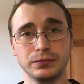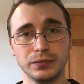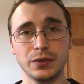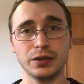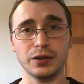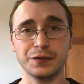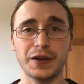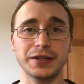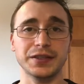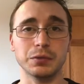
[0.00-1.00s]
the, the
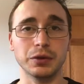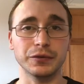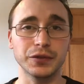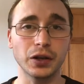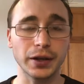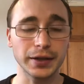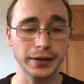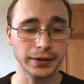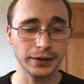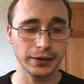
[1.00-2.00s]
fantasy world of Die
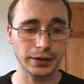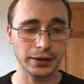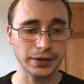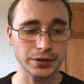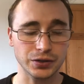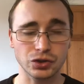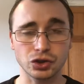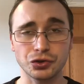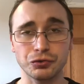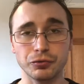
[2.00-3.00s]
and it's
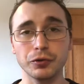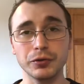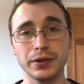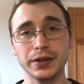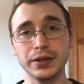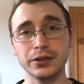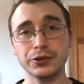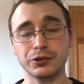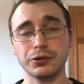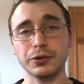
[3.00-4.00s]
truly
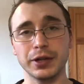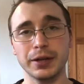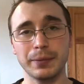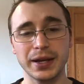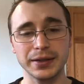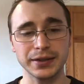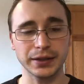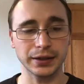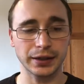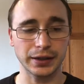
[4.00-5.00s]
truly
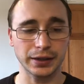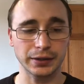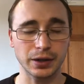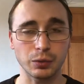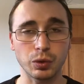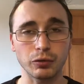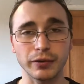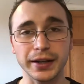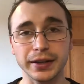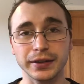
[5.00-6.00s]
amazing and and while
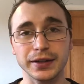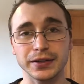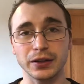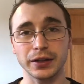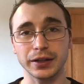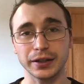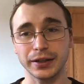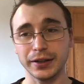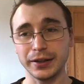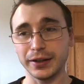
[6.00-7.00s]
reading this i
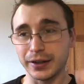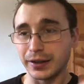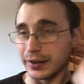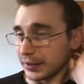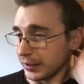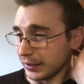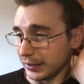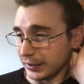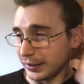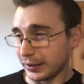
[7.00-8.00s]

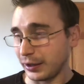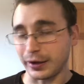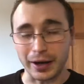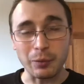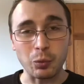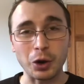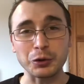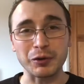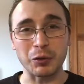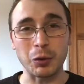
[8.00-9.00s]
i am
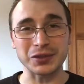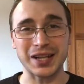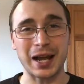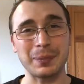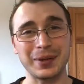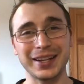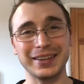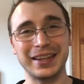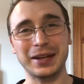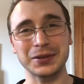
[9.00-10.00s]
wondering what's happening in
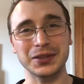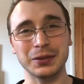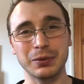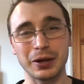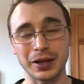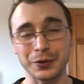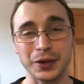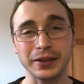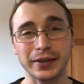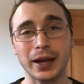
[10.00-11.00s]
the outside world i
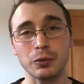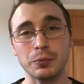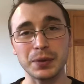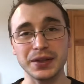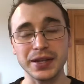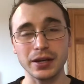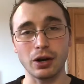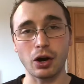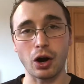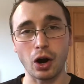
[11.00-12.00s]
think that would be the
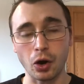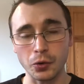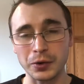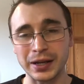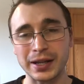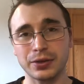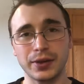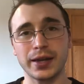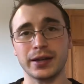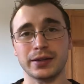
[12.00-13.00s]
only
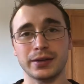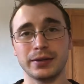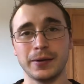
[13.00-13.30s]
thing